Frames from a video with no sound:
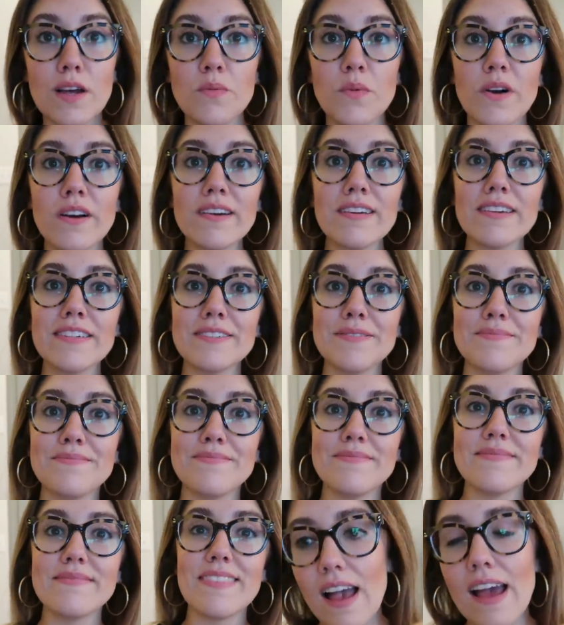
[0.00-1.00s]
on work,
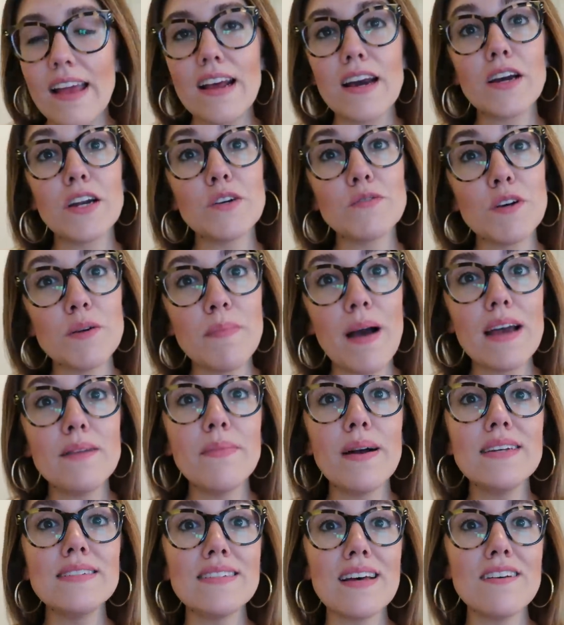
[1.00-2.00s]
and I'm gonna remind
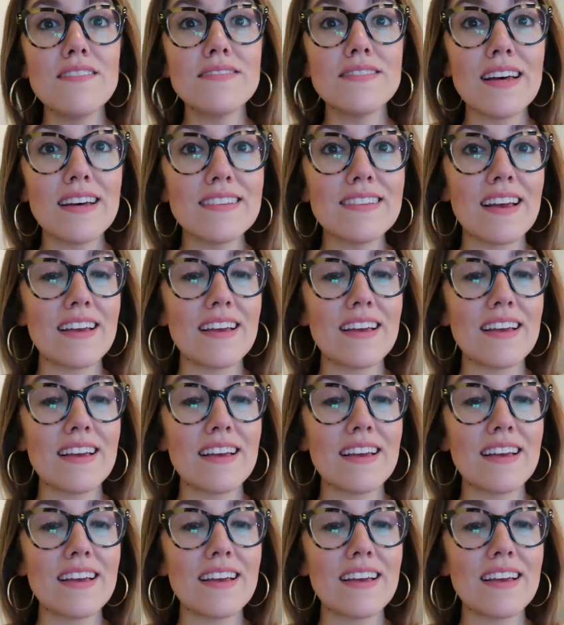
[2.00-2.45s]
myself that,